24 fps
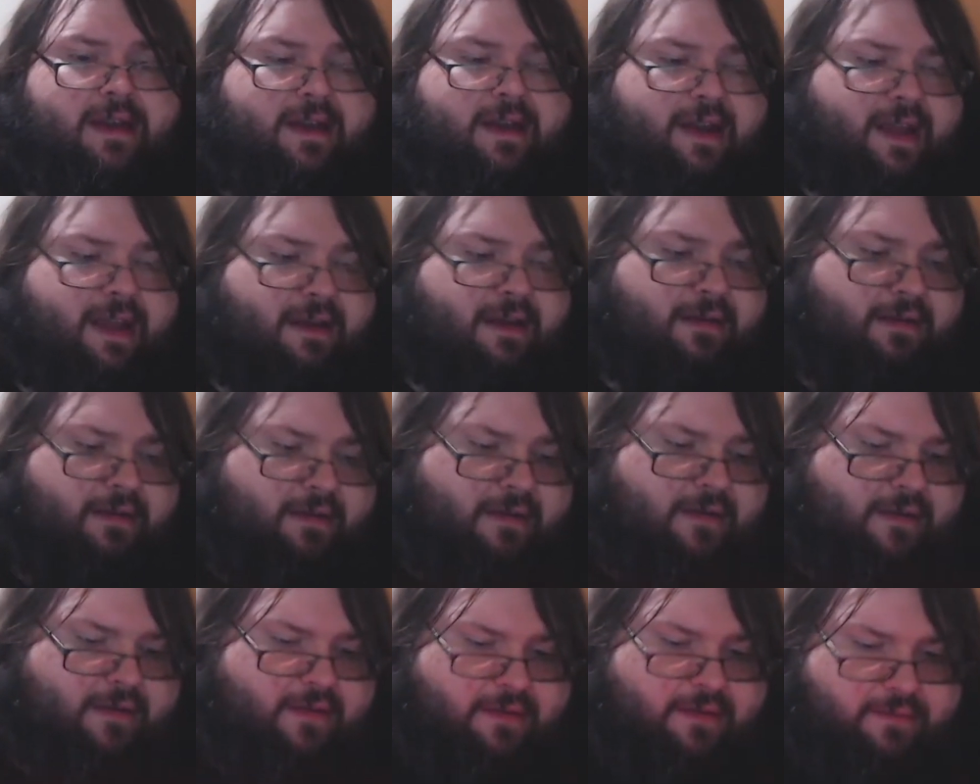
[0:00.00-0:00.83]

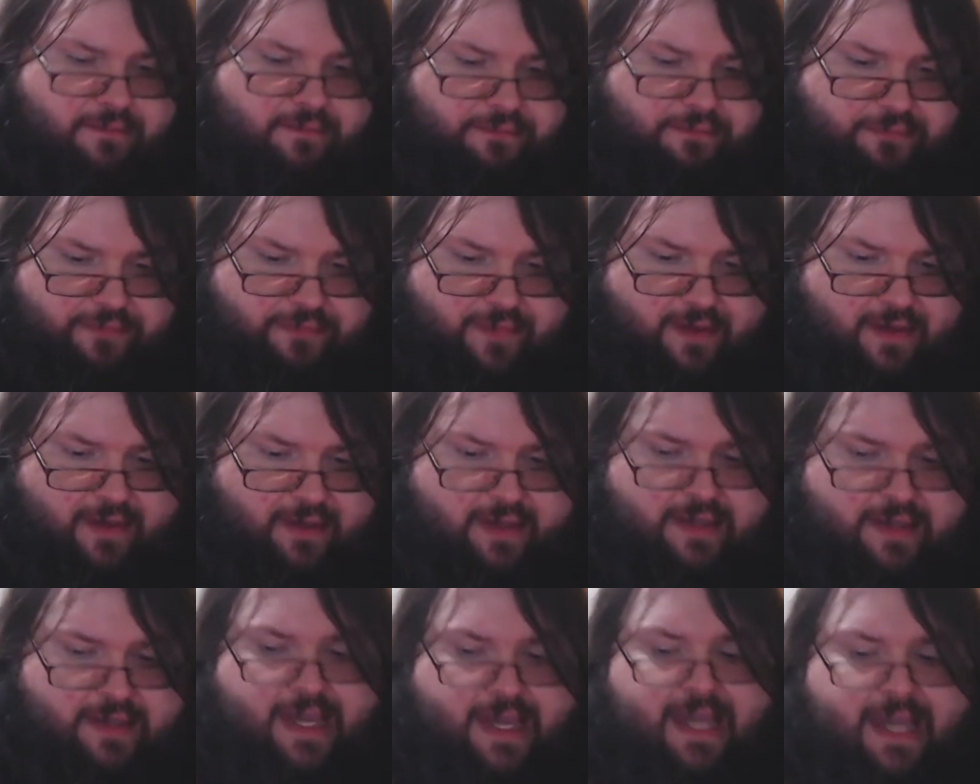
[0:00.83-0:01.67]
Now,
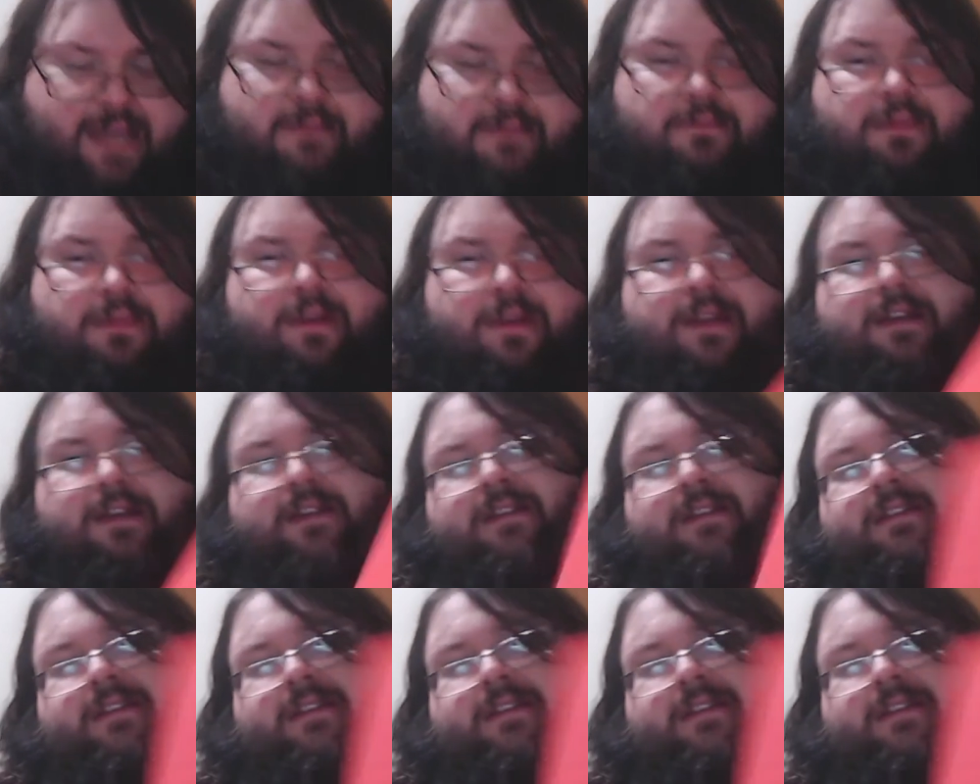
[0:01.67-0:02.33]
Game Plus